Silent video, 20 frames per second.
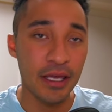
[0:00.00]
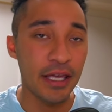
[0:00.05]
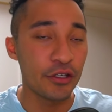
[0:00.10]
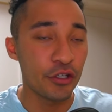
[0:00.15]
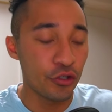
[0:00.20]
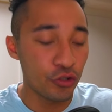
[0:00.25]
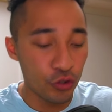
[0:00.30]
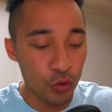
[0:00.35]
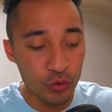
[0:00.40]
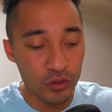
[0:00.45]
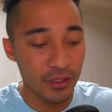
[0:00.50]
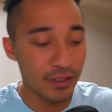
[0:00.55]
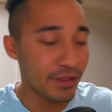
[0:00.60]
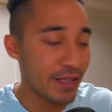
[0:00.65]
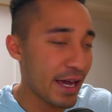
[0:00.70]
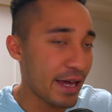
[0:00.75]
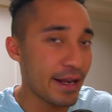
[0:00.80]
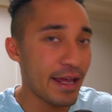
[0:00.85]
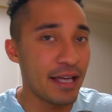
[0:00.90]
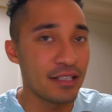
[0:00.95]
and you're using
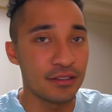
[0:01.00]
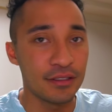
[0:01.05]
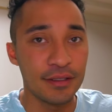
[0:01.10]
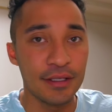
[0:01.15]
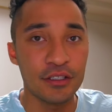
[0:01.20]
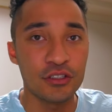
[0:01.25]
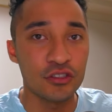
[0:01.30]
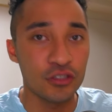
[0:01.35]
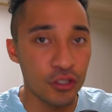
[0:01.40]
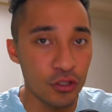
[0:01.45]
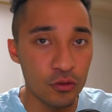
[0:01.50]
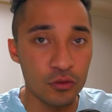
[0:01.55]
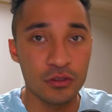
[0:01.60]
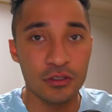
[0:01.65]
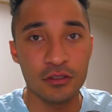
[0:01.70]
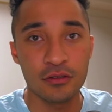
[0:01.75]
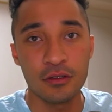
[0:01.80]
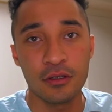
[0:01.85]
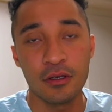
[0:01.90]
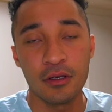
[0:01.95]
that as an
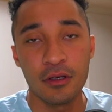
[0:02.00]
excuse.